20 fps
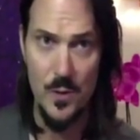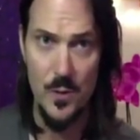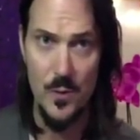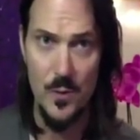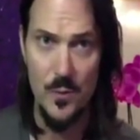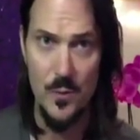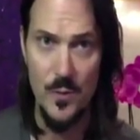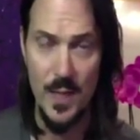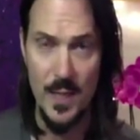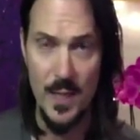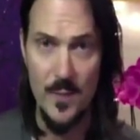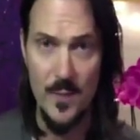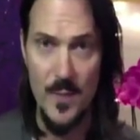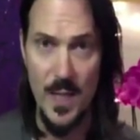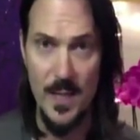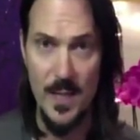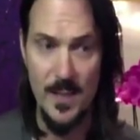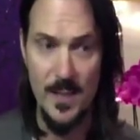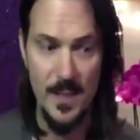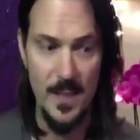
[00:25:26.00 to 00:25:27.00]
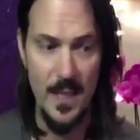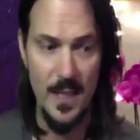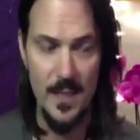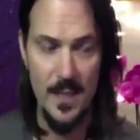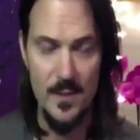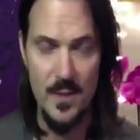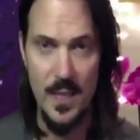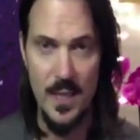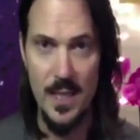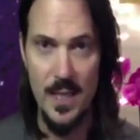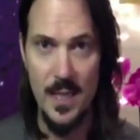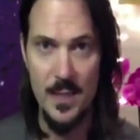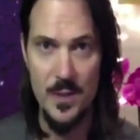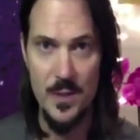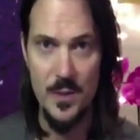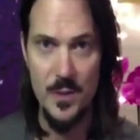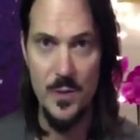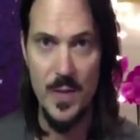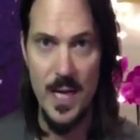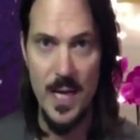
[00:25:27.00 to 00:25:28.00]
recommend. And I, and I
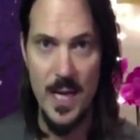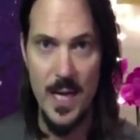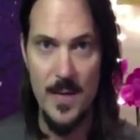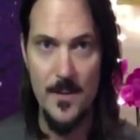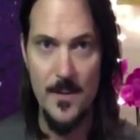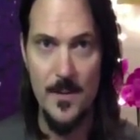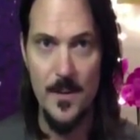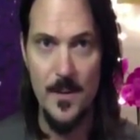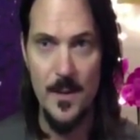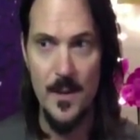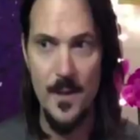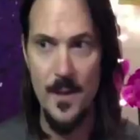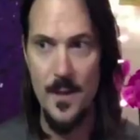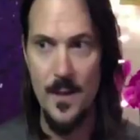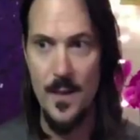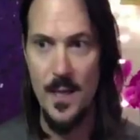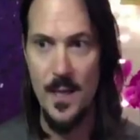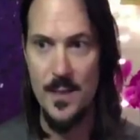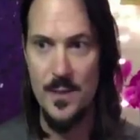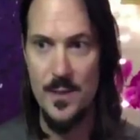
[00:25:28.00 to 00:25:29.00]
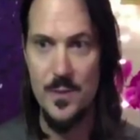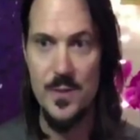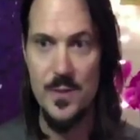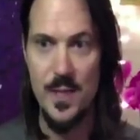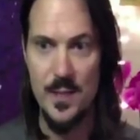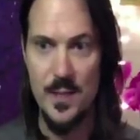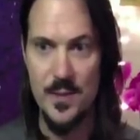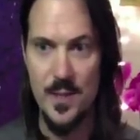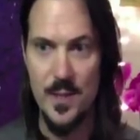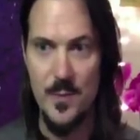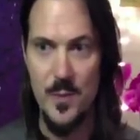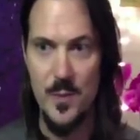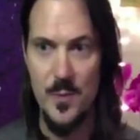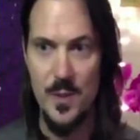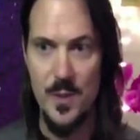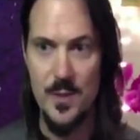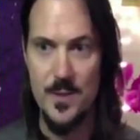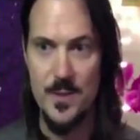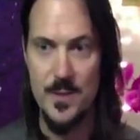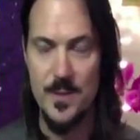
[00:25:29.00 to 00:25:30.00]
do that. Uh, I do take
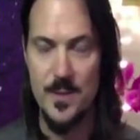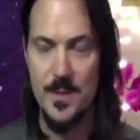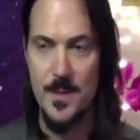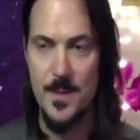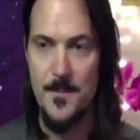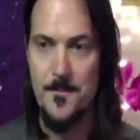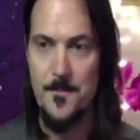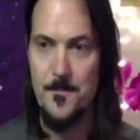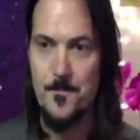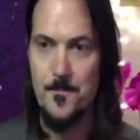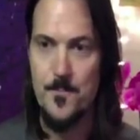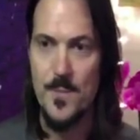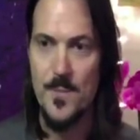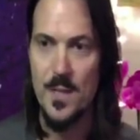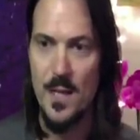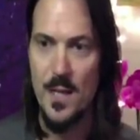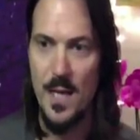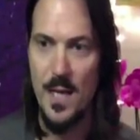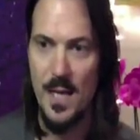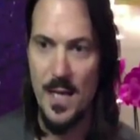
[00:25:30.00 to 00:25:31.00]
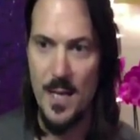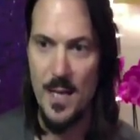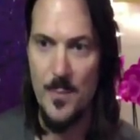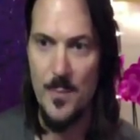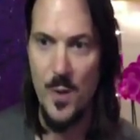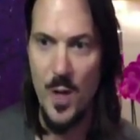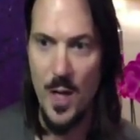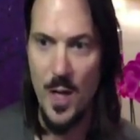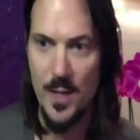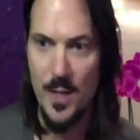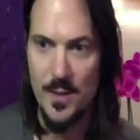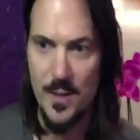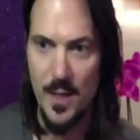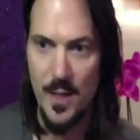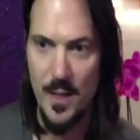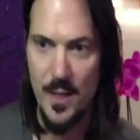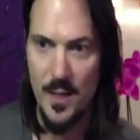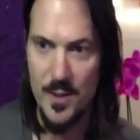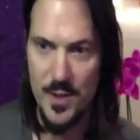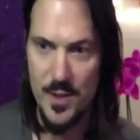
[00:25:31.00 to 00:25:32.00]
supplements. And I bought
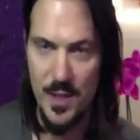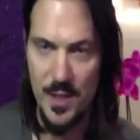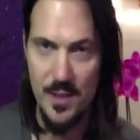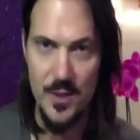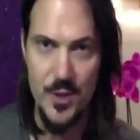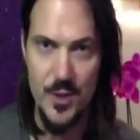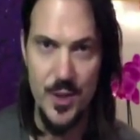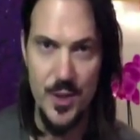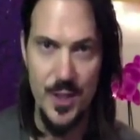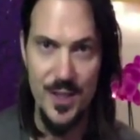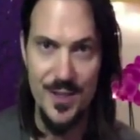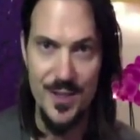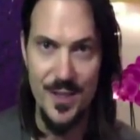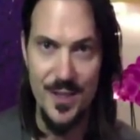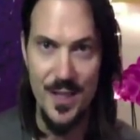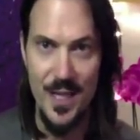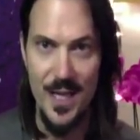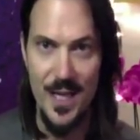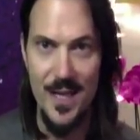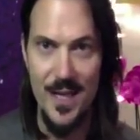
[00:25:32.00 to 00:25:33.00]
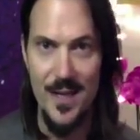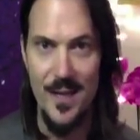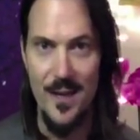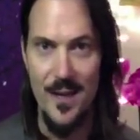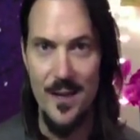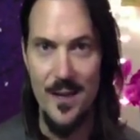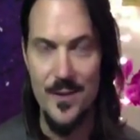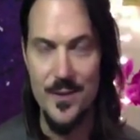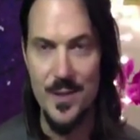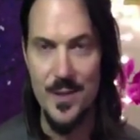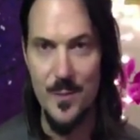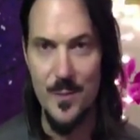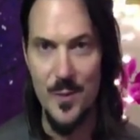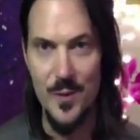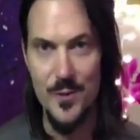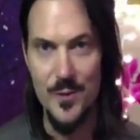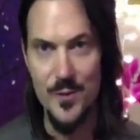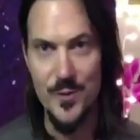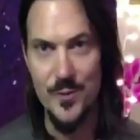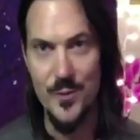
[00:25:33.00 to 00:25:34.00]
uh, Shilajit today on
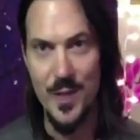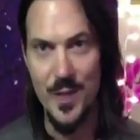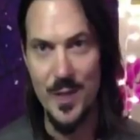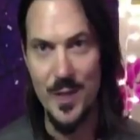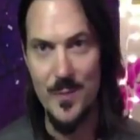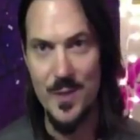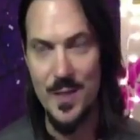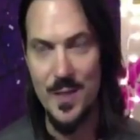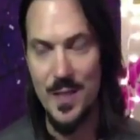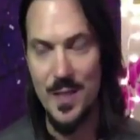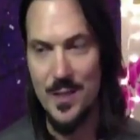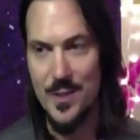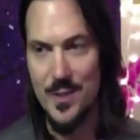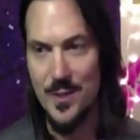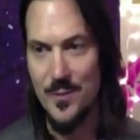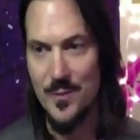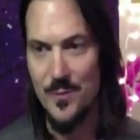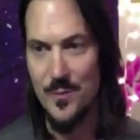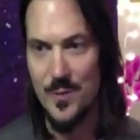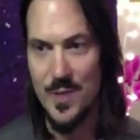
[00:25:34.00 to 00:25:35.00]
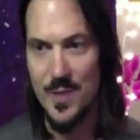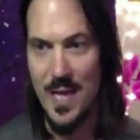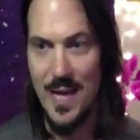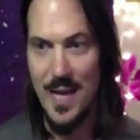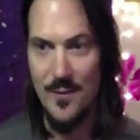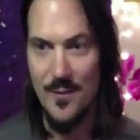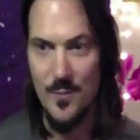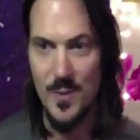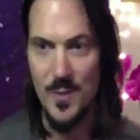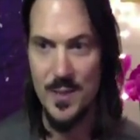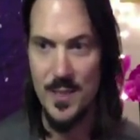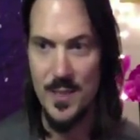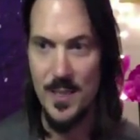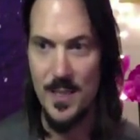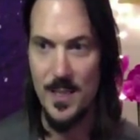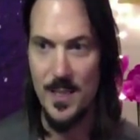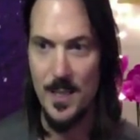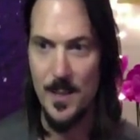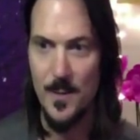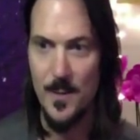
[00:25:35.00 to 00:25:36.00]
someone's recommendation, which I haven't been
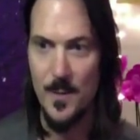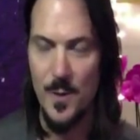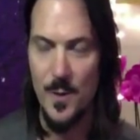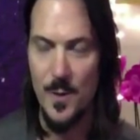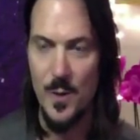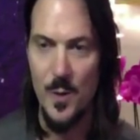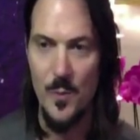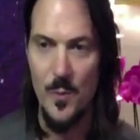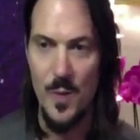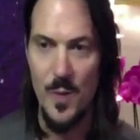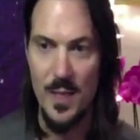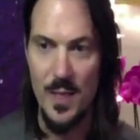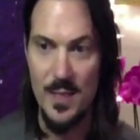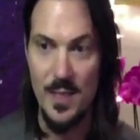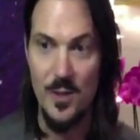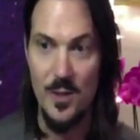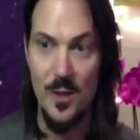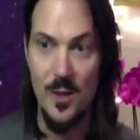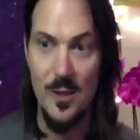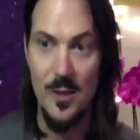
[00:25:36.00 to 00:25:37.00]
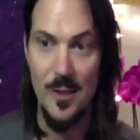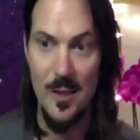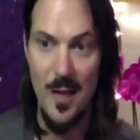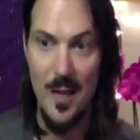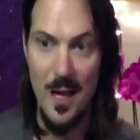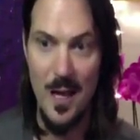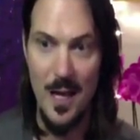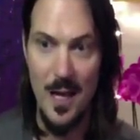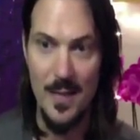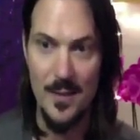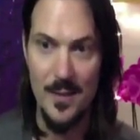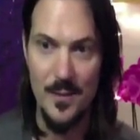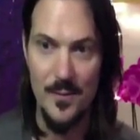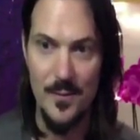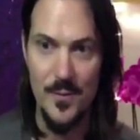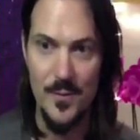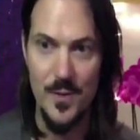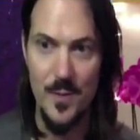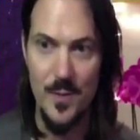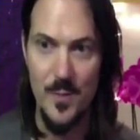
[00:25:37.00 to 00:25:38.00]
taking. But I take a lot of
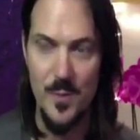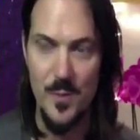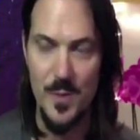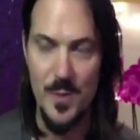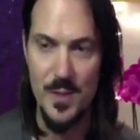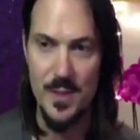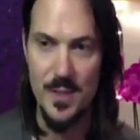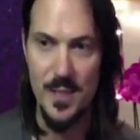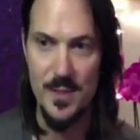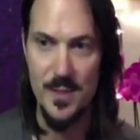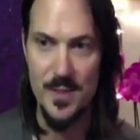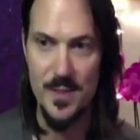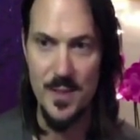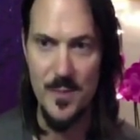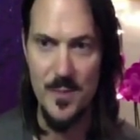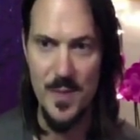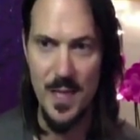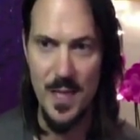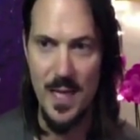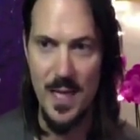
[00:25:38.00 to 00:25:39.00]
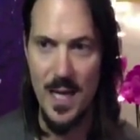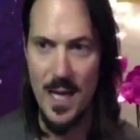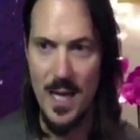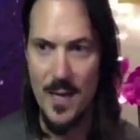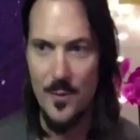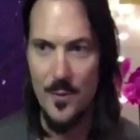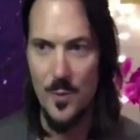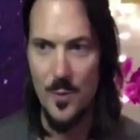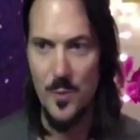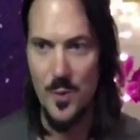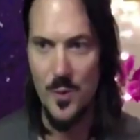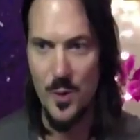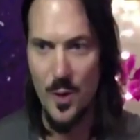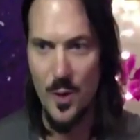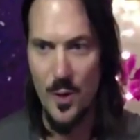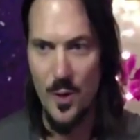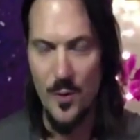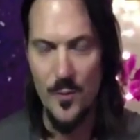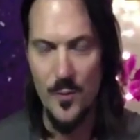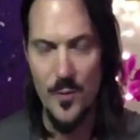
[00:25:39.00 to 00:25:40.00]
supplements. And someday I will put
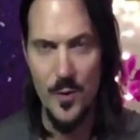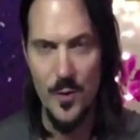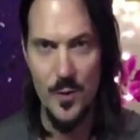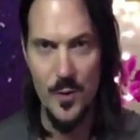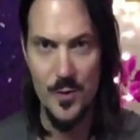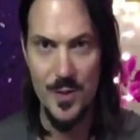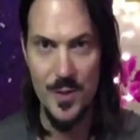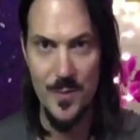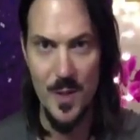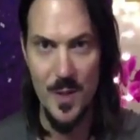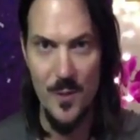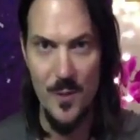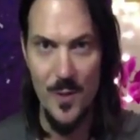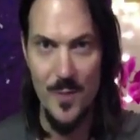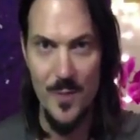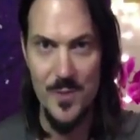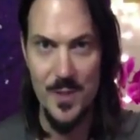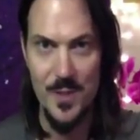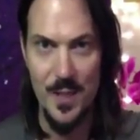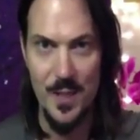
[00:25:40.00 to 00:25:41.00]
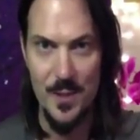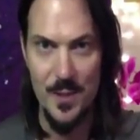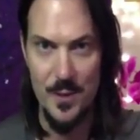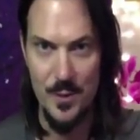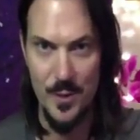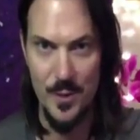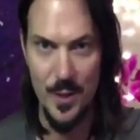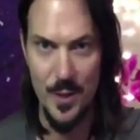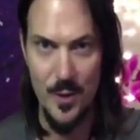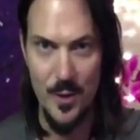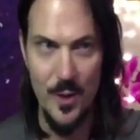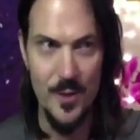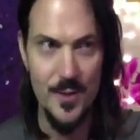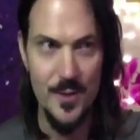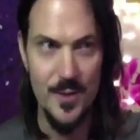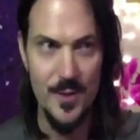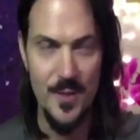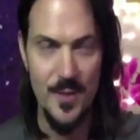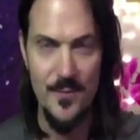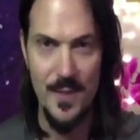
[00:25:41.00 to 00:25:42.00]
all of those on my website too, like all the
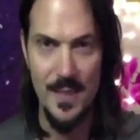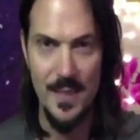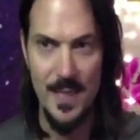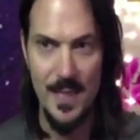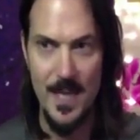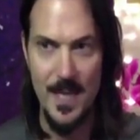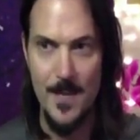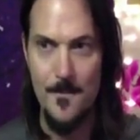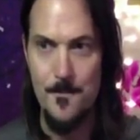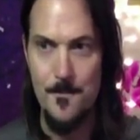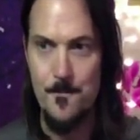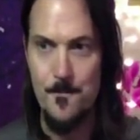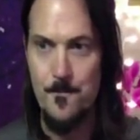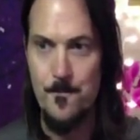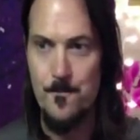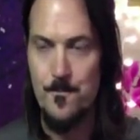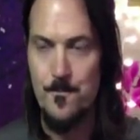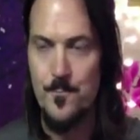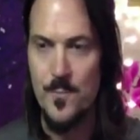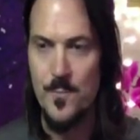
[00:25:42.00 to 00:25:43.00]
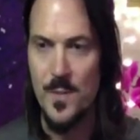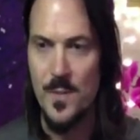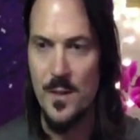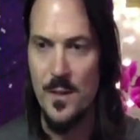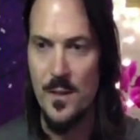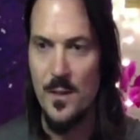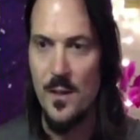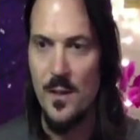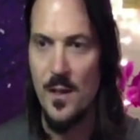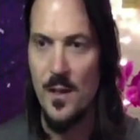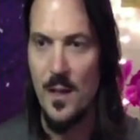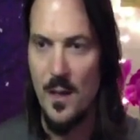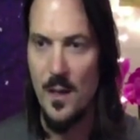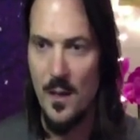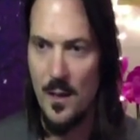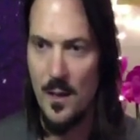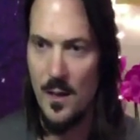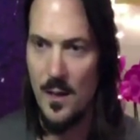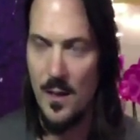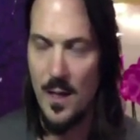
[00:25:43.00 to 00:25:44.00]
stuff I get uh,
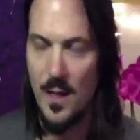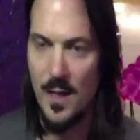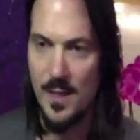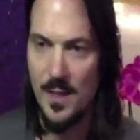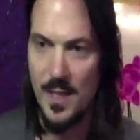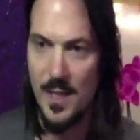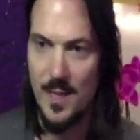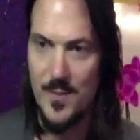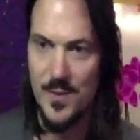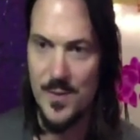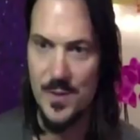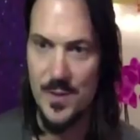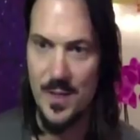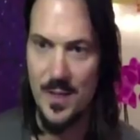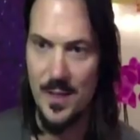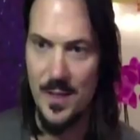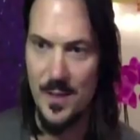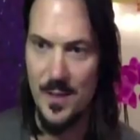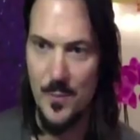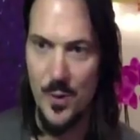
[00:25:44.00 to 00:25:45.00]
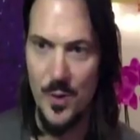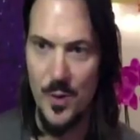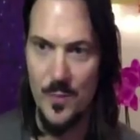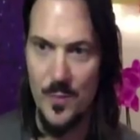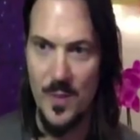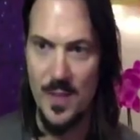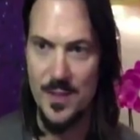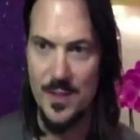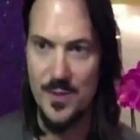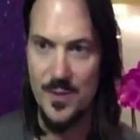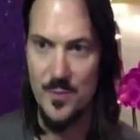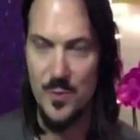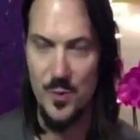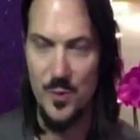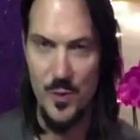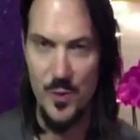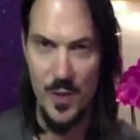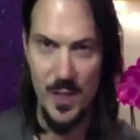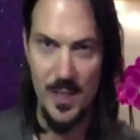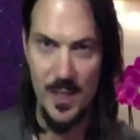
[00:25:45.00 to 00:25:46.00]
on Amazon and put in my
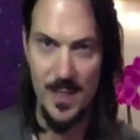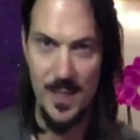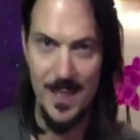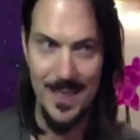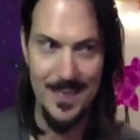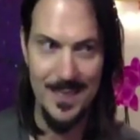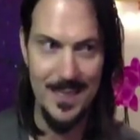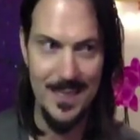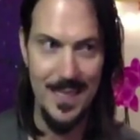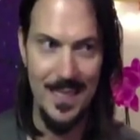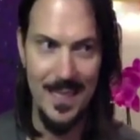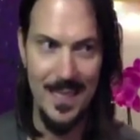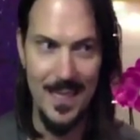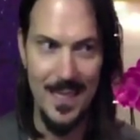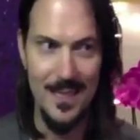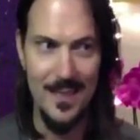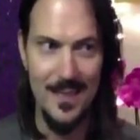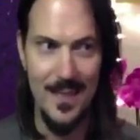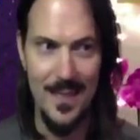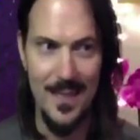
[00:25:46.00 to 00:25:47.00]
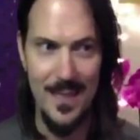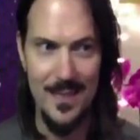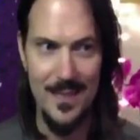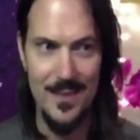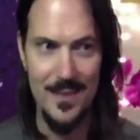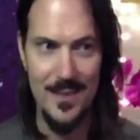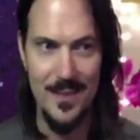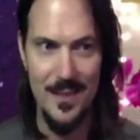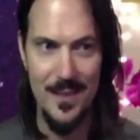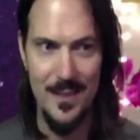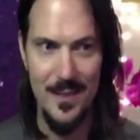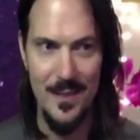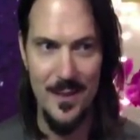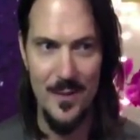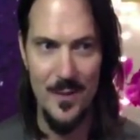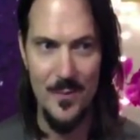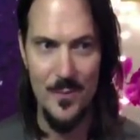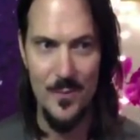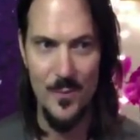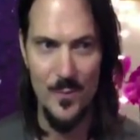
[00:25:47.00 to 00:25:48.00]
smoothie and take at night,
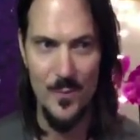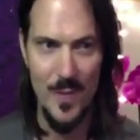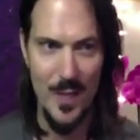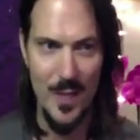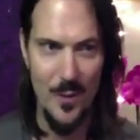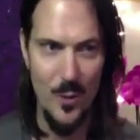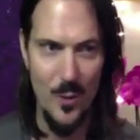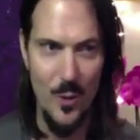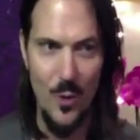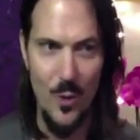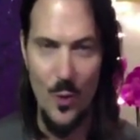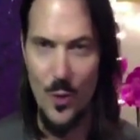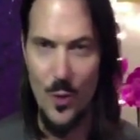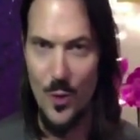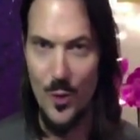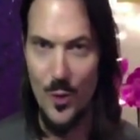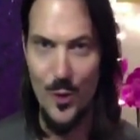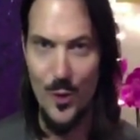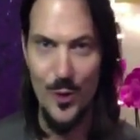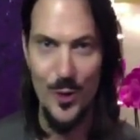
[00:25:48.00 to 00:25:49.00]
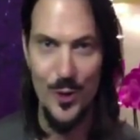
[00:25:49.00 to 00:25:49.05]
uh, my whole